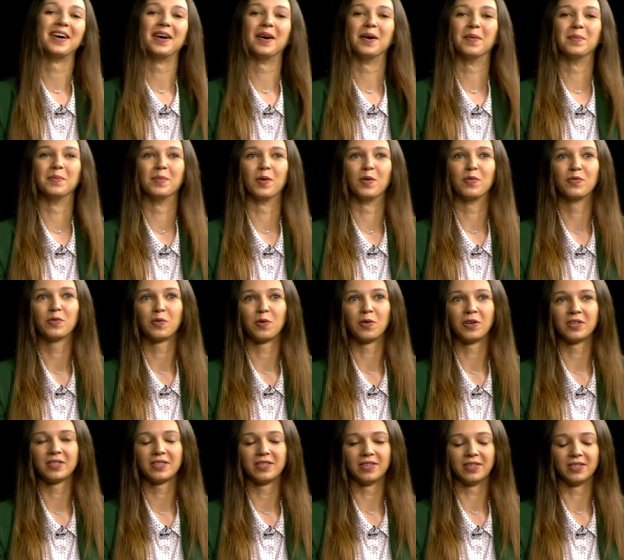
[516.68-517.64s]
um, of
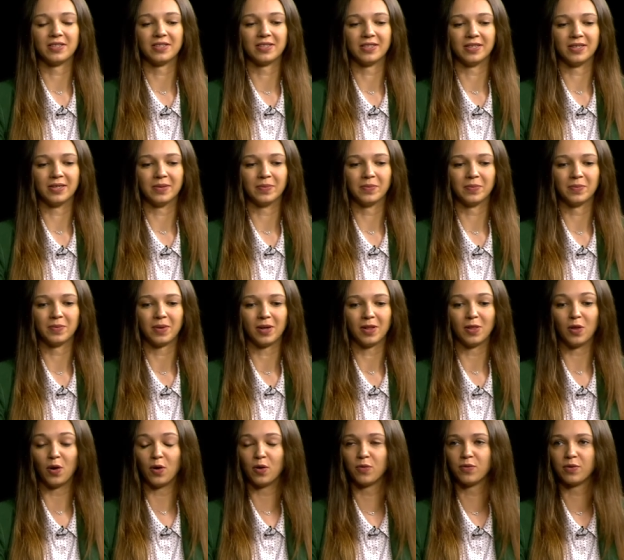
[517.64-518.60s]
course, there's um, a
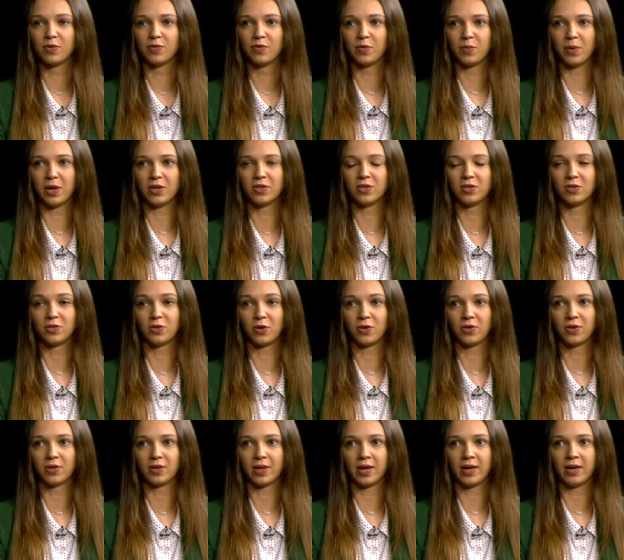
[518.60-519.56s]
lot of information
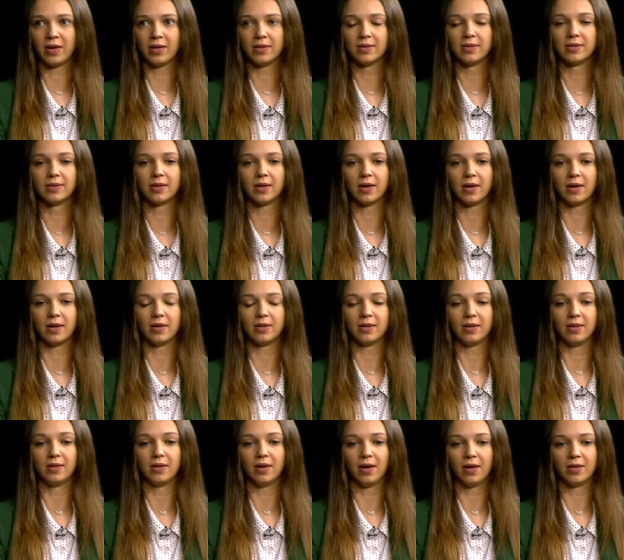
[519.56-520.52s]
circulating uh,
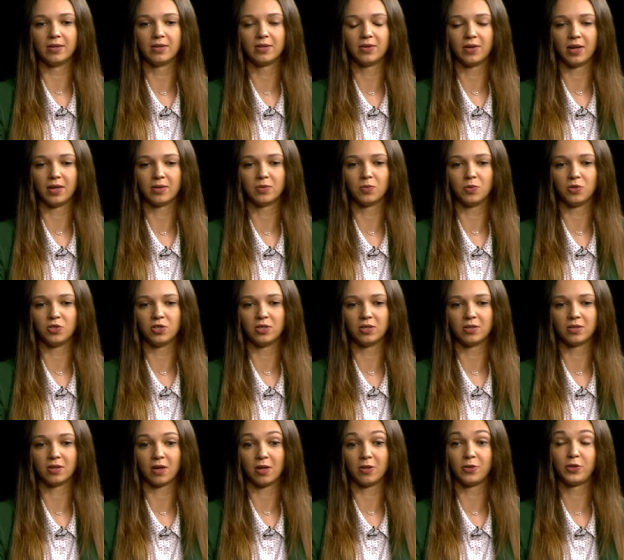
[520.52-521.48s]
in the internet, which
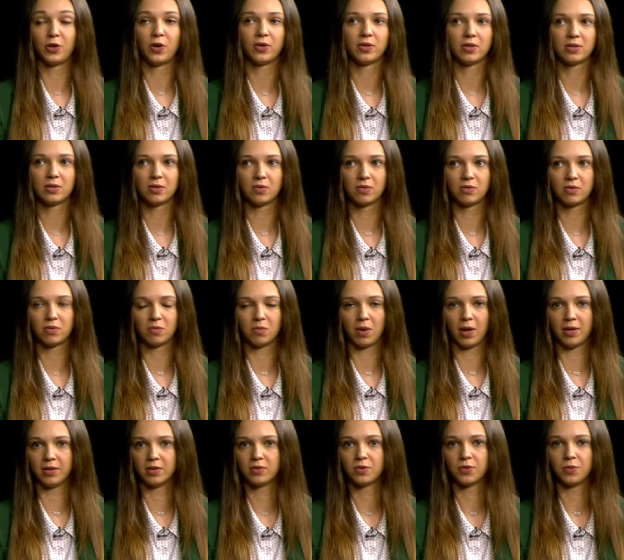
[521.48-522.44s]
is alternative to
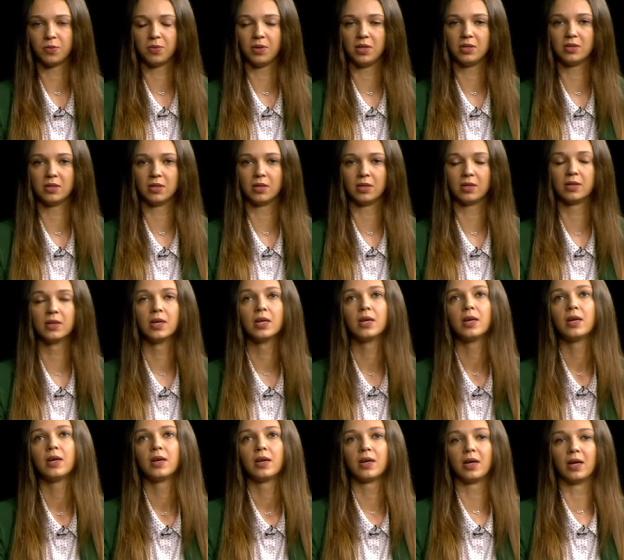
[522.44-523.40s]
mainstream media
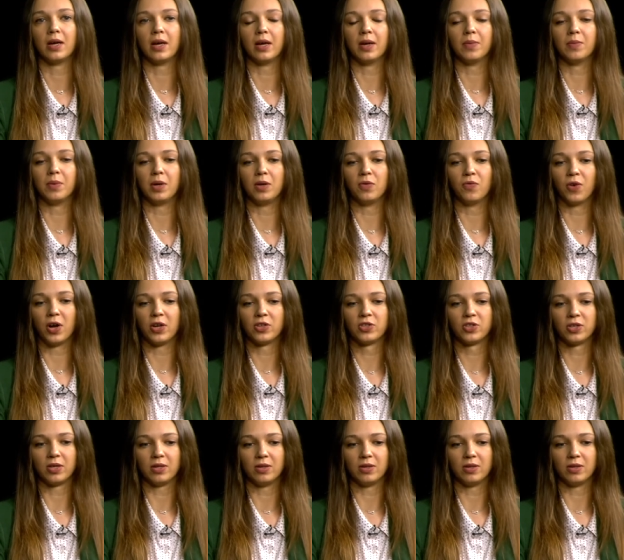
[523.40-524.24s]
um, in Russia.